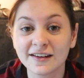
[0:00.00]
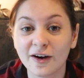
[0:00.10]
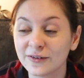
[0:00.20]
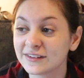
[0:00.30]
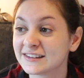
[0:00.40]

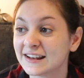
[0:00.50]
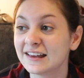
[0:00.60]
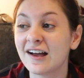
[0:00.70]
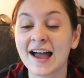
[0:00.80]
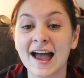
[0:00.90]

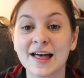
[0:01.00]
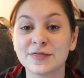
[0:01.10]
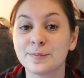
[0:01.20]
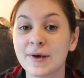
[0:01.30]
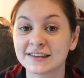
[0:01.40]
Honestly, I had
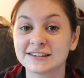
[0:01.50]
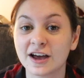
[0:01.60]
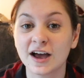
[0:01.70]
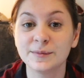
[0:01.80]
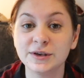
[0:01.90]
the best
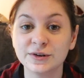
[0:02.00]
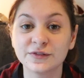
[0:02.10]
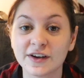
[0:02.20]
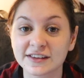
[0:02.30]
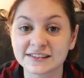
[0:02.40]
time at
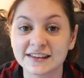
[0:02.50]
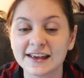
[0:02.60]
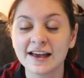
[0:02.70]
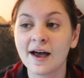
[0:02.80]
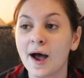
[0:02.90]
university.